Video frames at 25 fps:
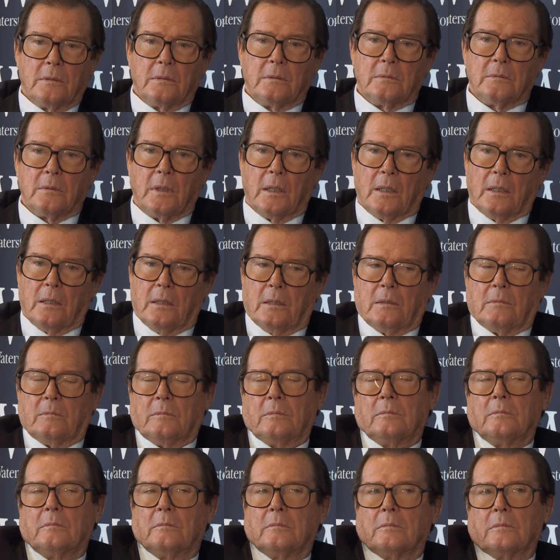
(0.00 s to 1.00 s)
Well,
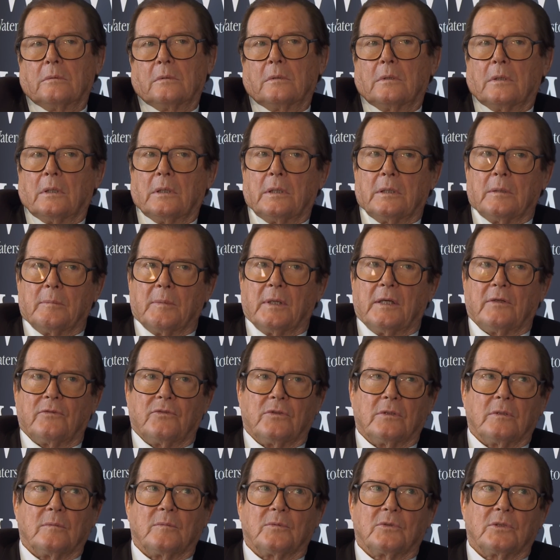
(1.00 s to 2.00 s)
I'm going to my
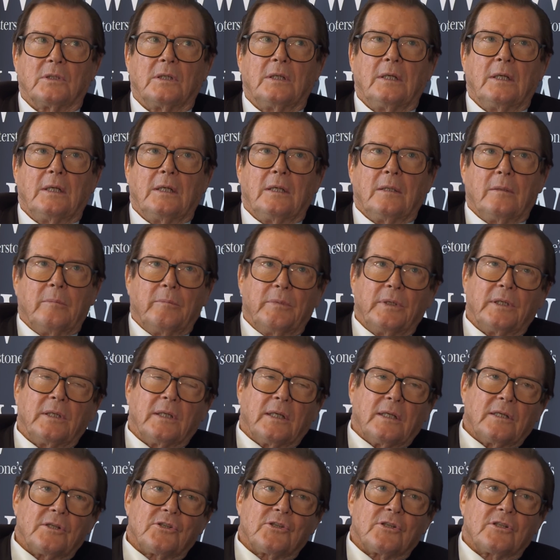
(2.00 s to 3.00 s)
films. It'd be
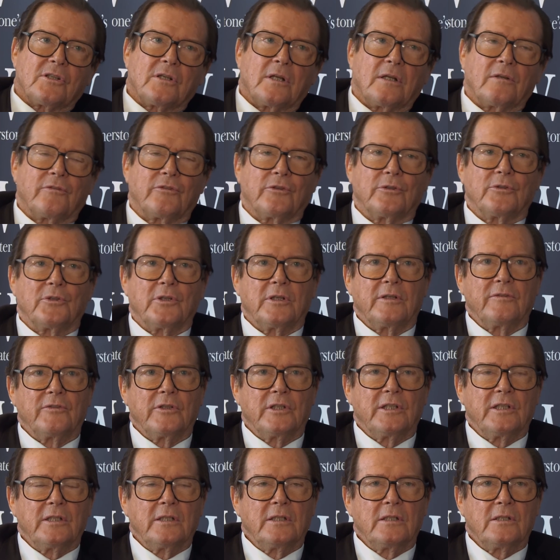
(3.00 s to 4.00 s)
nice to sell a few
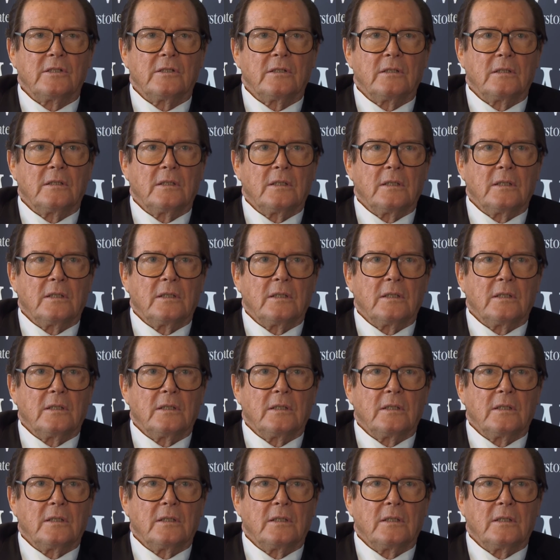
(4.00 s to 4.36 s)
DVDs.